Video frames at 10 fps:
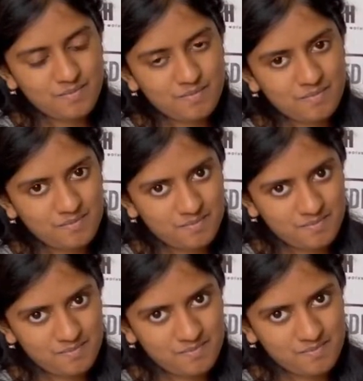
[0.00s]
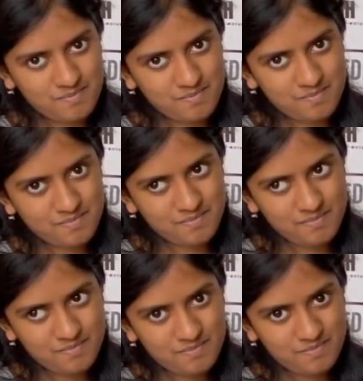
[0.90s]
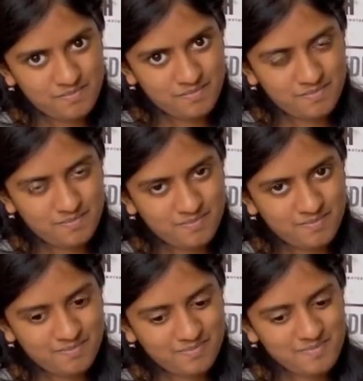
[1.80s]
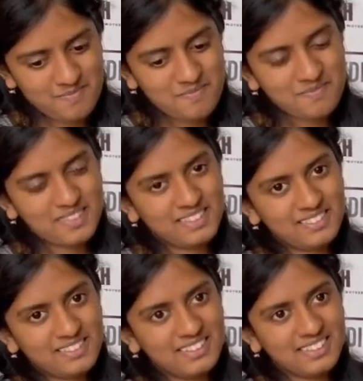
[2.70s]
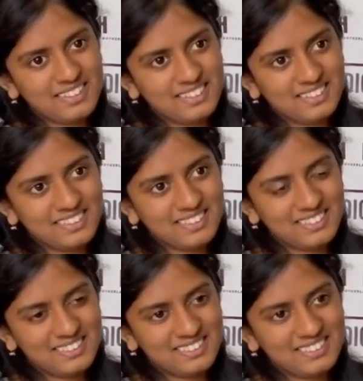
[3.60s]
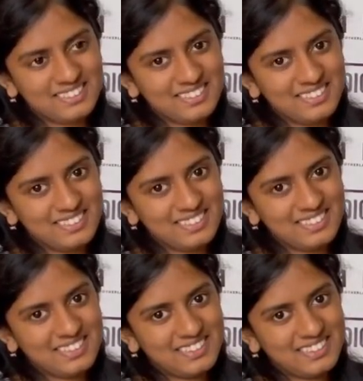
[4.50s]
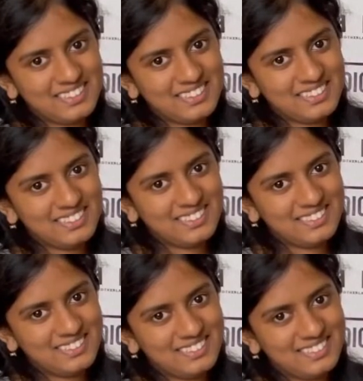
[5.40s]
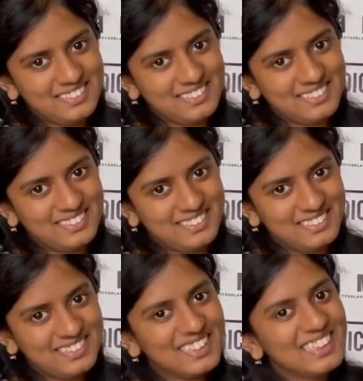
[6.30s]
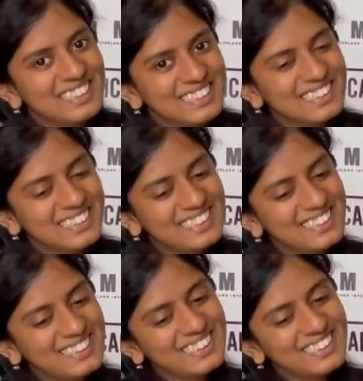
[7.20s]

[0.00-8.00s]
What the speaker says: No words are spoken by the person on screen.